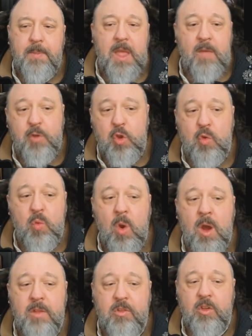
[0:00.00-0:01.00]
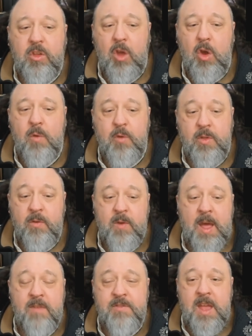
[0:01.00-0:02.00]
If you want to go for the
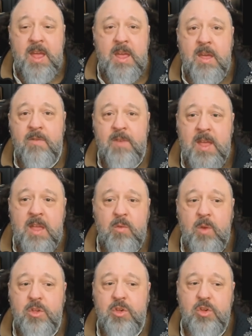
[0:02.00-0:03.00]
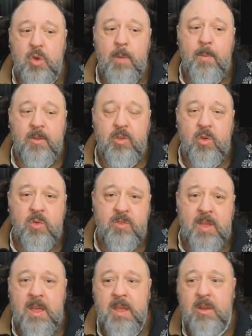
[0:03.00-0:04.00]
5-day event, which you show up on
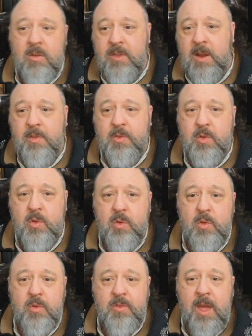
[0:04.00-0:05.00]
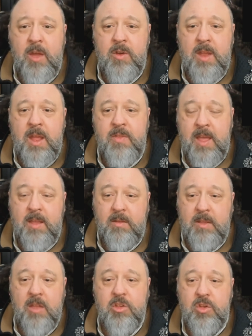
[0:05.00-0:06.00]
Tuesday, you're there through Saturday, that
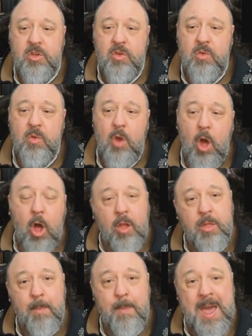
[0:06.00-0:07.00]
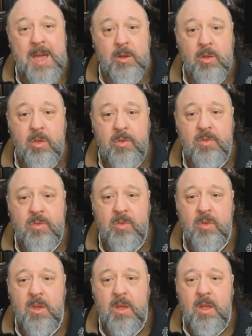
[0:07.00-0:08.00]
gets you all the battles,
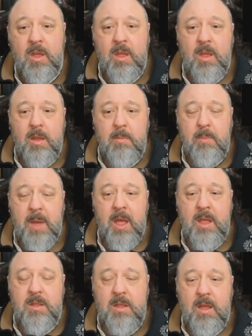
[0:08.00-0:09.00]
but,